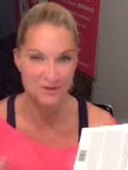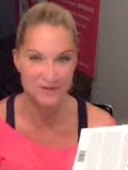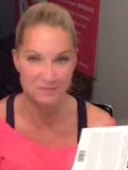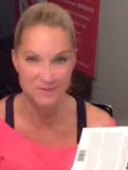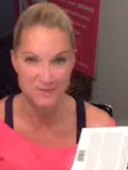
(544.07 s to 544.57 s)
writing
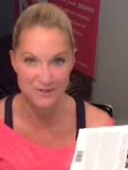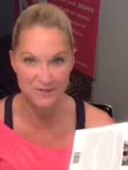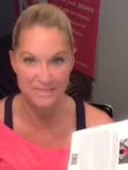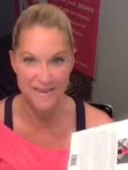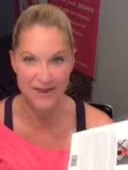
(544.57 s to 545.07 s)
my dreams
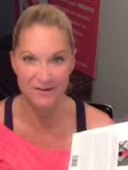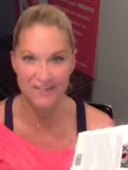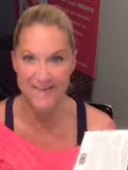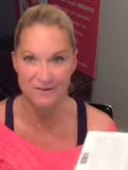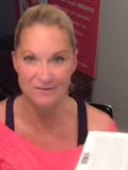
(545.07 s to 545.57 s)
down, and
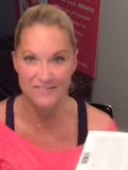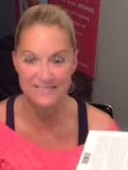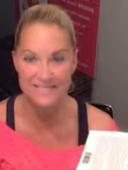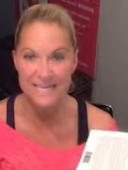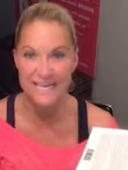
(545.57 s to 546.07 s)
that
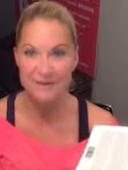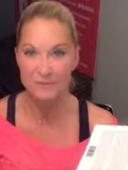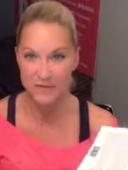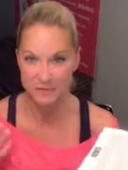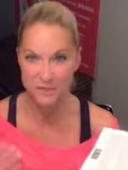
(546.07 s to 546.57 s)
was when
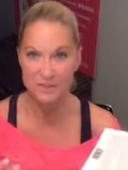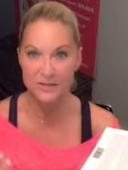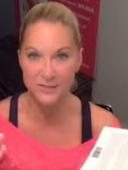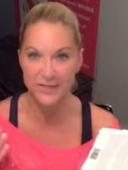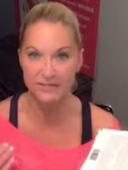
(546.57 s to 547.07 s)
I was
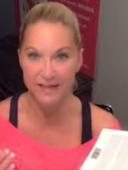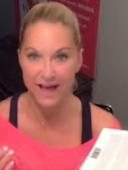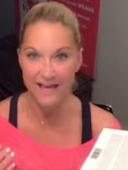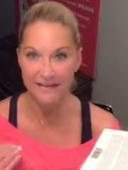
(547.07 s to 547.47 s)
dreaming a lot.